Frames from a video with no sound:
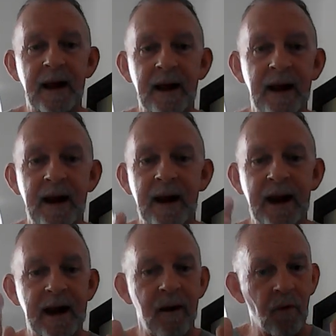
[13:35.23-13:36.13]
Uh,
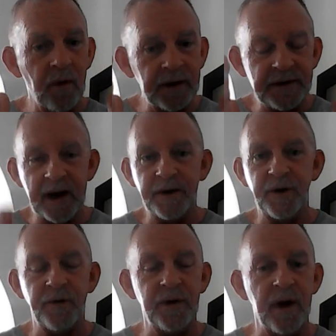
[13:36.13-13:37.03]
and I want to tell
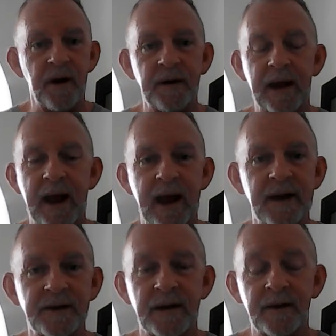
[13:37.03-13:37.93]
you young
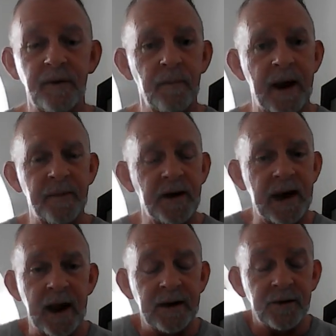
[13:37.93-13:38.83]
guys that you, maybe you
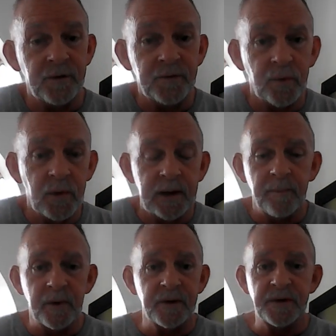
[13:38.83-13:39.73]
can't do 20
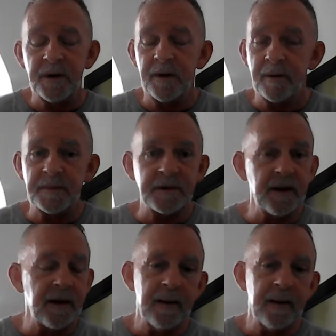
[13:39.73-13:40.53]
push-ups.